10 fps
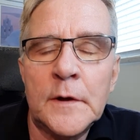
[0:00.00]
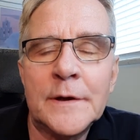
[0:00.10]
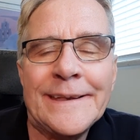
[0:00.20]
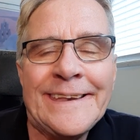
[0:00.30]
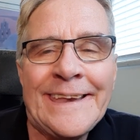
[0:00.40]

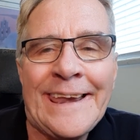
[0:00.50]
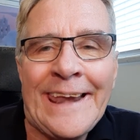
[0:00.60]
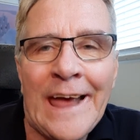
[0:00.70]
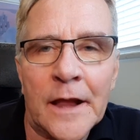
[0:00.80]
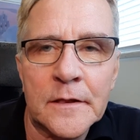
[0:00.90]

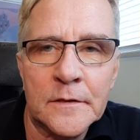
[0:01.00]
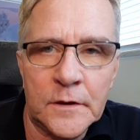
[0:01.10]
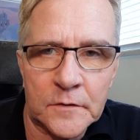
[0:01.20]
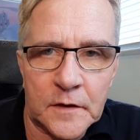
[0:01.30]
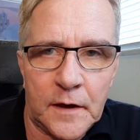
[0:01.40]
Not in
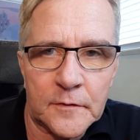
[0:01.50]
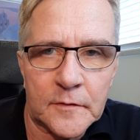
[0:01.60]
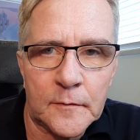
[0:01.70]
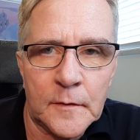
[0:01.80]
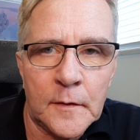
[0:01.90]
this
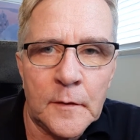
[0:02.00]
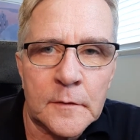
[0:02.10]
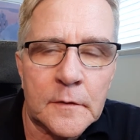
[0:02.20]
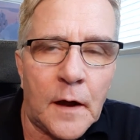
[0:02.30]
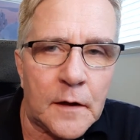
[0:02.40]
case.
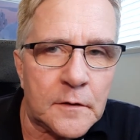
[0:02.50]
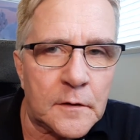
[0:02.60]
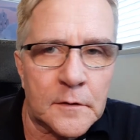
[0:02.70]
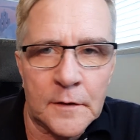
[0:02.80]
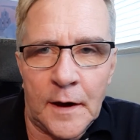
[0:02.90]

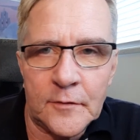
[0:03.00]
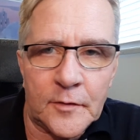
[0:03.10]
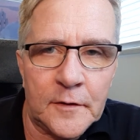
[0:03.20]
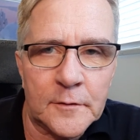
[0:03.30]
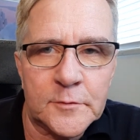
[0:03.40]
Dr. Nice
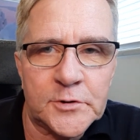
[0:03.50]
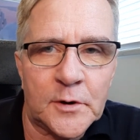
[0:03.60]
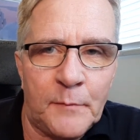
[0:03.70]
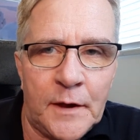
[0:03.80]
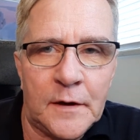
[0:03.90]
Little
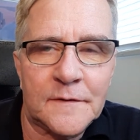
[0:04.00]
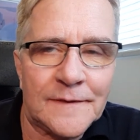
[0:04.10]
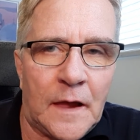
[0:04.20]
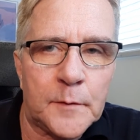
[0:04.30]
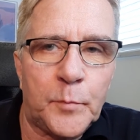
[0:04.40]
Germaine
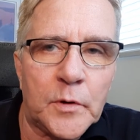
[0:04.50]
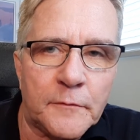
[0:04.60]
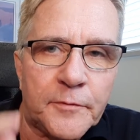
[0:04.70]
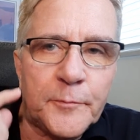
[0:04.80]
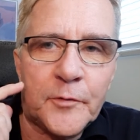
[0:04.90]
Arzate put a
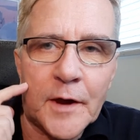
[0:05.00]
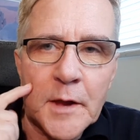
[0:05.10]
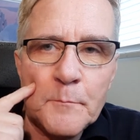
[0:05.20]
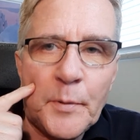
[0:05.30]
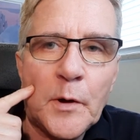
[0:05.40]

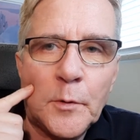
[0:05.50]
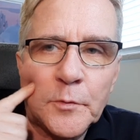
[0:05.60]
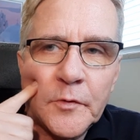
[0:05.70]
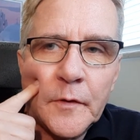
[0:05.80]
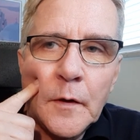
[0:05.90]
friggin'
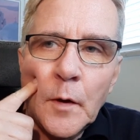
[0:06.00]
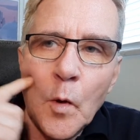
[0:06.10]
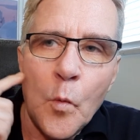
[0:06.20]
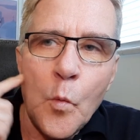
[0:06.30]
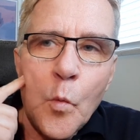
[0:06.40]
post
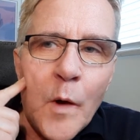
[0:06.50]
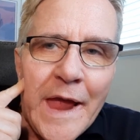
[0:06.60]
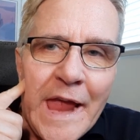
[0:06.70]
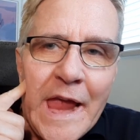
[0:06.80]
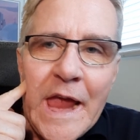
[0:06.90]

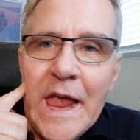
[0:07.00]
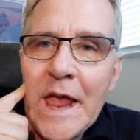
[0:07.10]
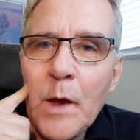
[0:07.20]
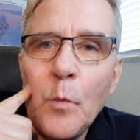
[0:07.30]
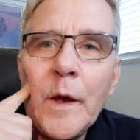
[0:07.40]

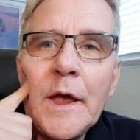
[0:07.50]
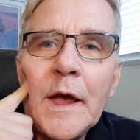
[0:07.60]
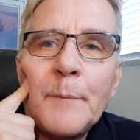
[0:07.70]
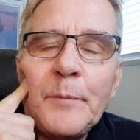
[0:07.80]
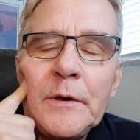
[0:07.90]
way,
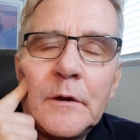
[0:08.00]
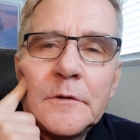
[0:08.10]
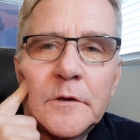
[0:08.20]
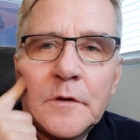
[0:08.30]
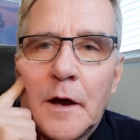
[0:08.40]
way up here
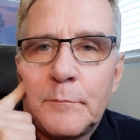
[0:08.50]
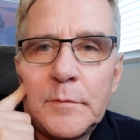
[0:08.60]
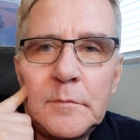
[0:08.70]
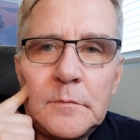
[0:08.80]
in the top